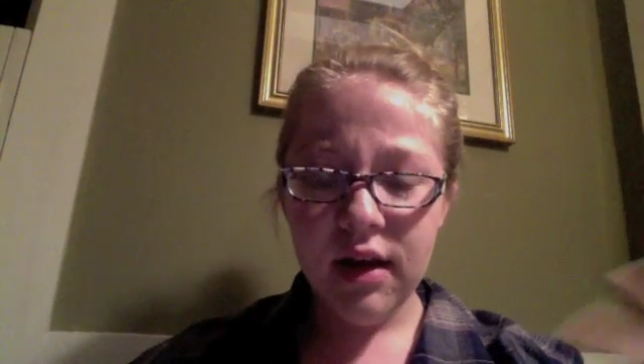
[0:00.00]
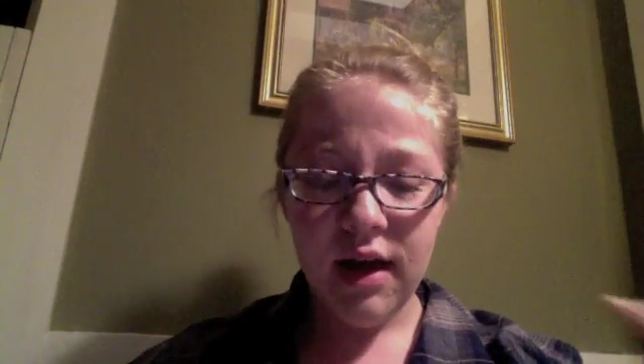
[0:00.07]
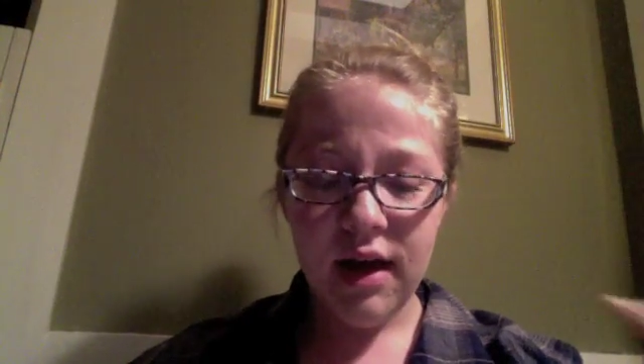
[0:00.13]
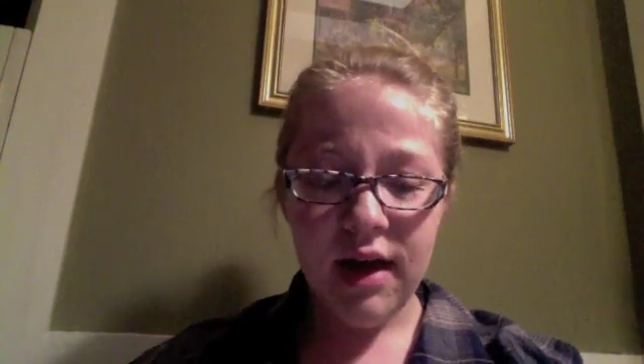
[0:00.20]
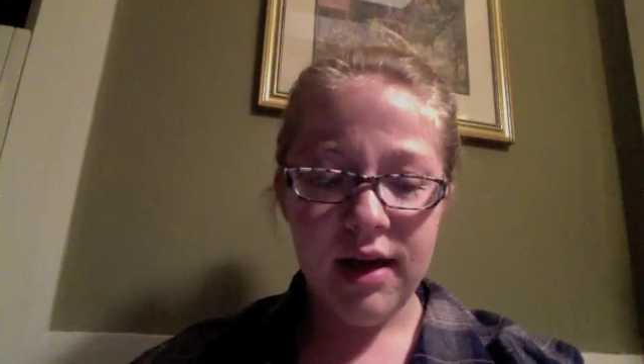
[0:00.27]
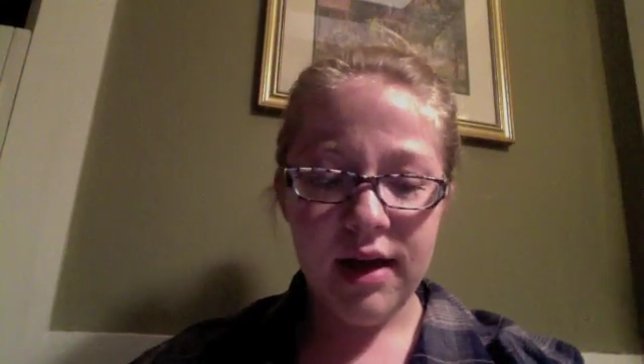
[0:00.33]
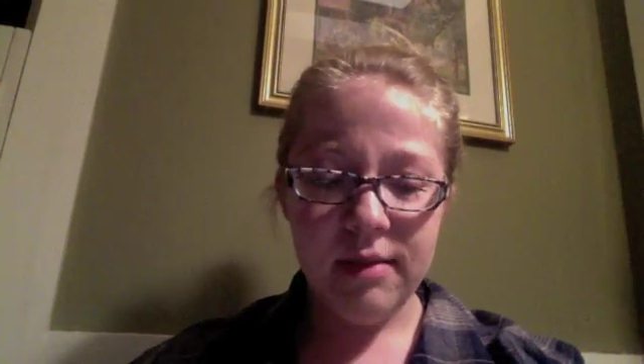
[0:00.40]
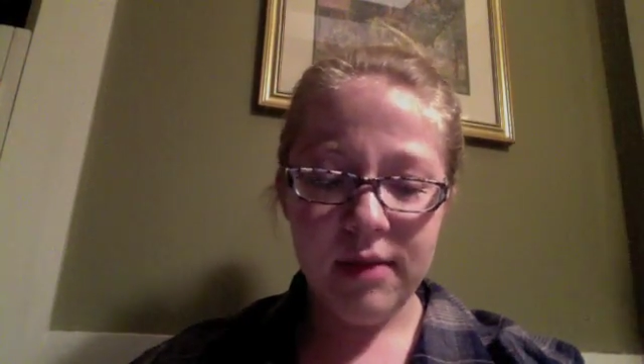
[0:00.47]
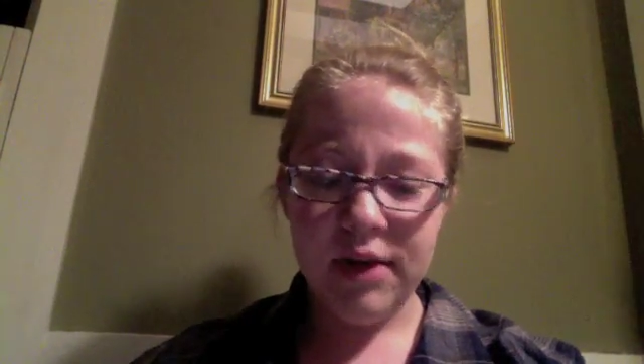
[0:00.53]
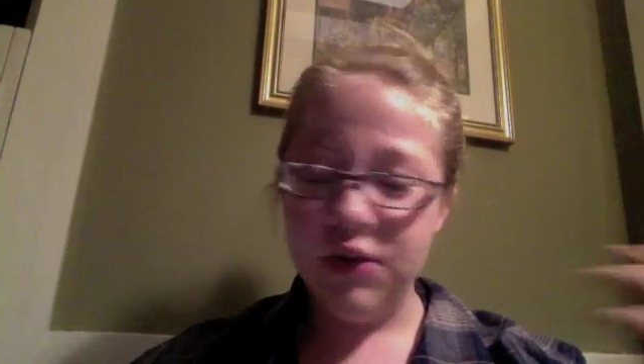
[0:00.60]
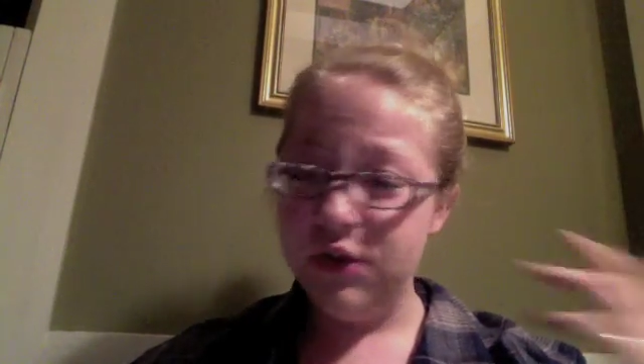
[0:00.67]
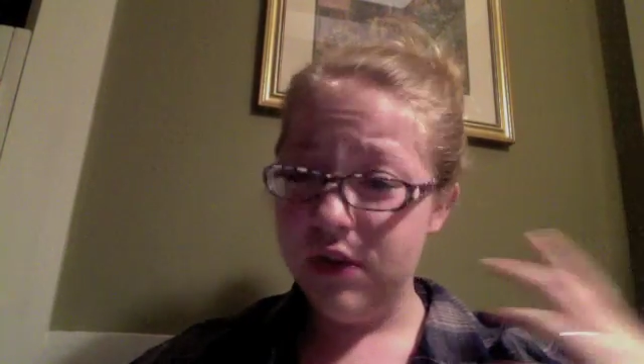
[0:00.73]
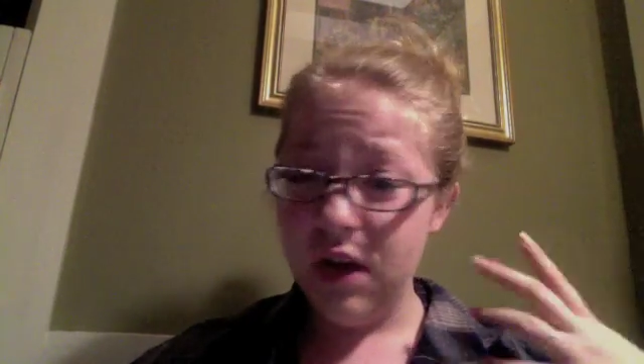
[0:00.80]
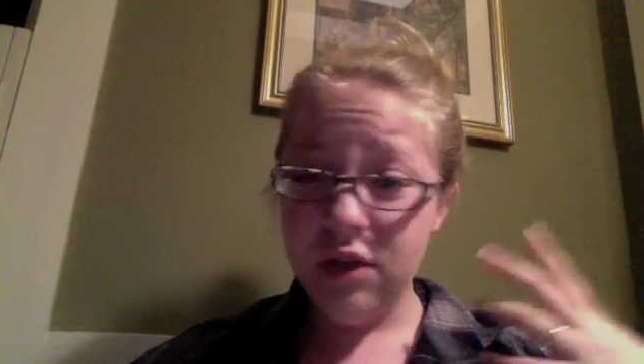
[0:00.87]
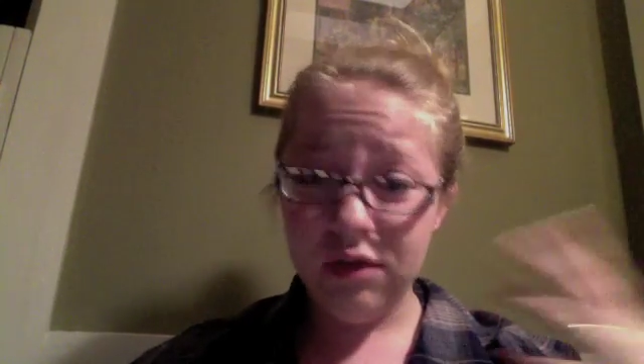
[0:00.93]
I
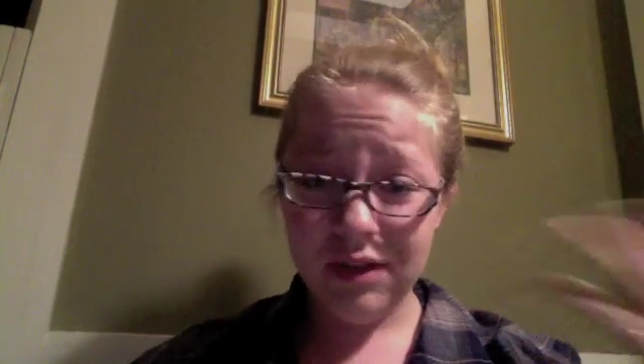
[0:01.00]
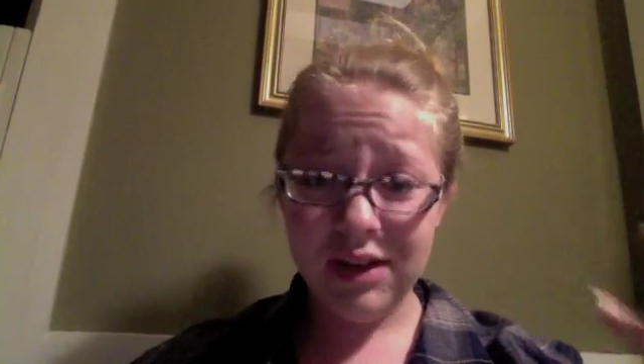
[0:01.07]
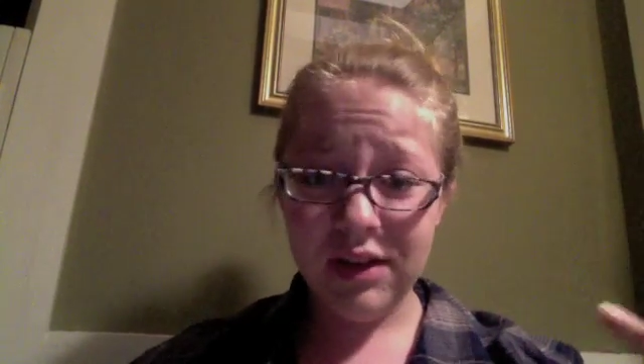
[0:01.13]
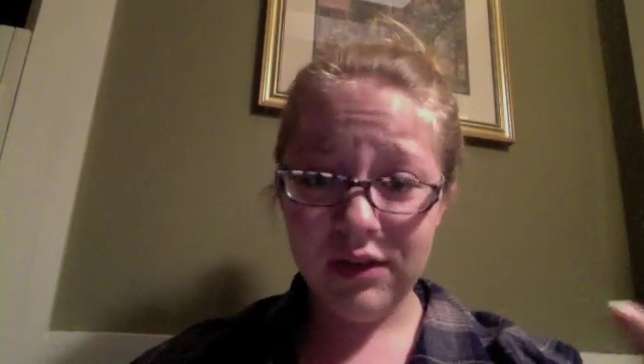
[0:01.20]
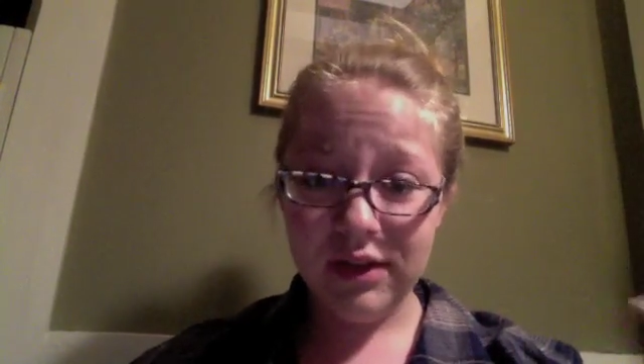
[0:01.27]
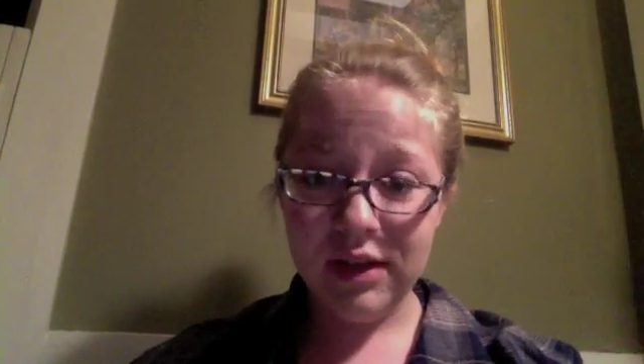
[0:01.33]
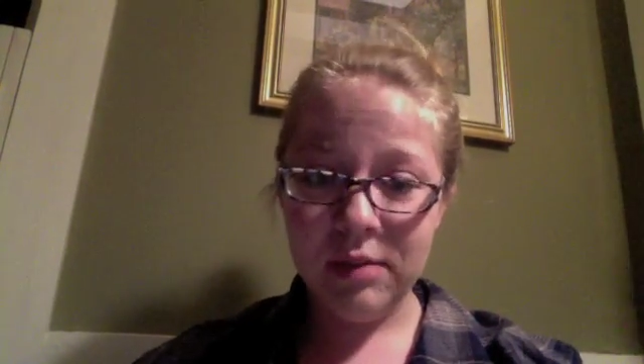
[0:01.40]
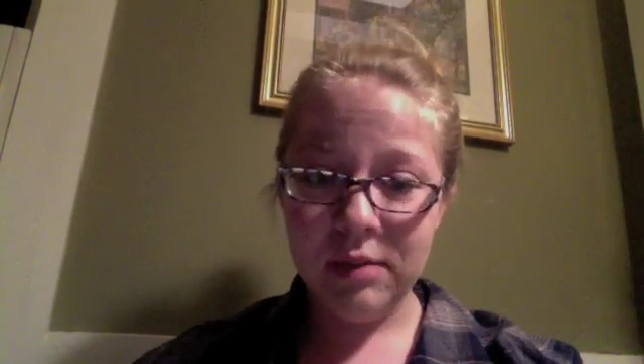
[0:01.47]
just got really, really